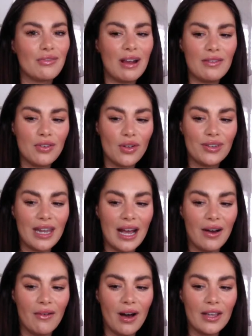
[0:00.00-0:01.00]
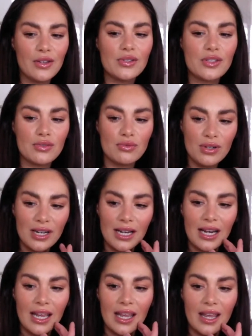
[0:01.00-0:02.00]
Revlon now. I used to
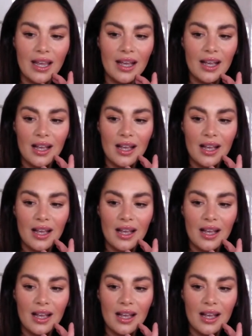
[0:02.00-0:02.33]
really